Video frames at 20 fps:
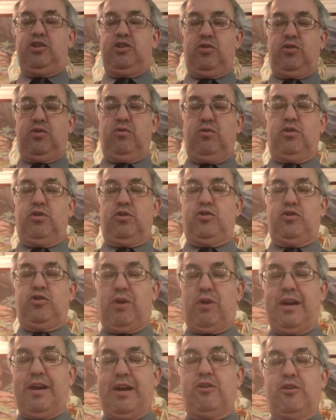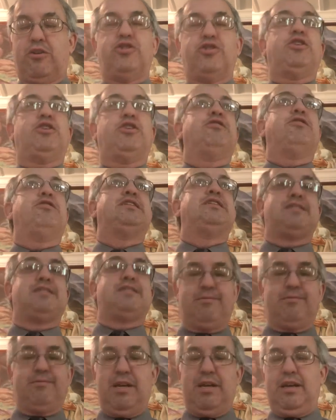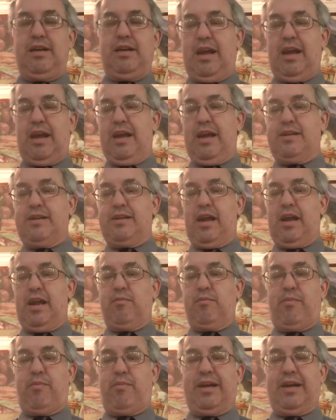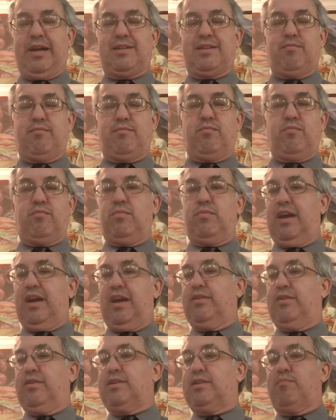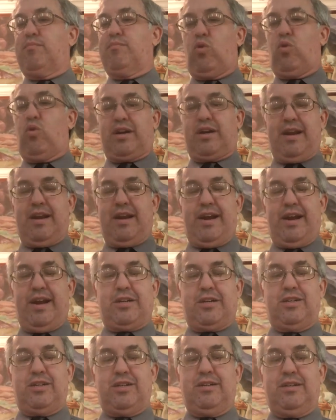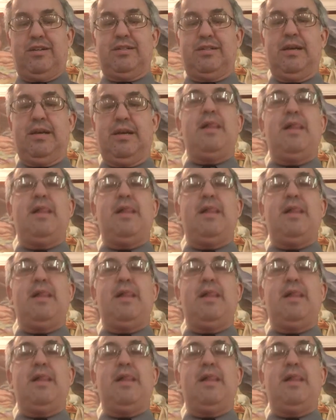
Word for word: to the traitor Judas. And today we'll make some, even some more connections.